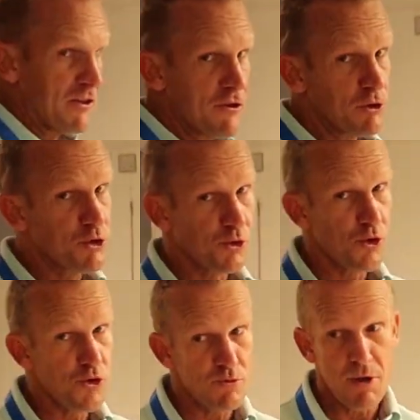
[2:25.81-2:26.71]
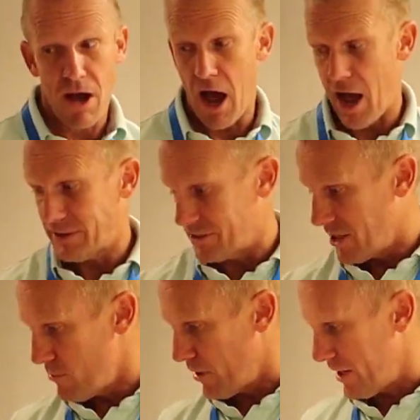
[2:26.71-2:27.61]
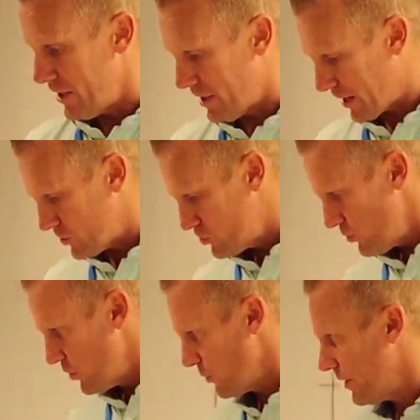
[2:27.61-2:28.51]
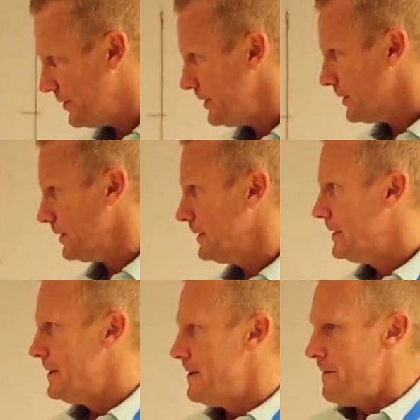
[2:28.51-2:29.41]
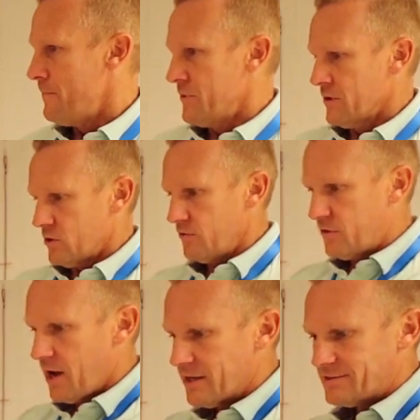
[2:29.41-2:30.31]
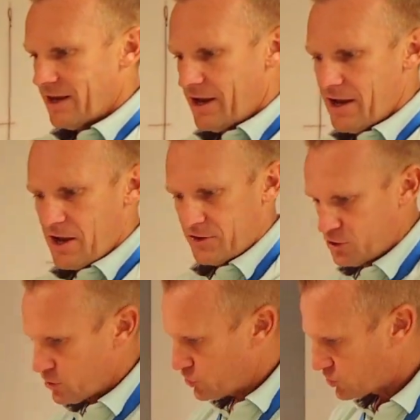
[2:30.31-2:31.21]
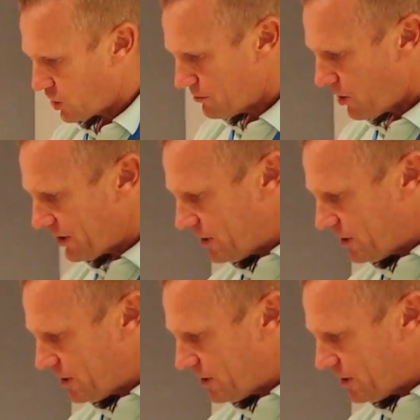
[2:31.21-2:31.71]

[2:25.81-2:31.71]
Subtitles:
And then there's room to come on in, and I can show you around here. You've got, you can just come on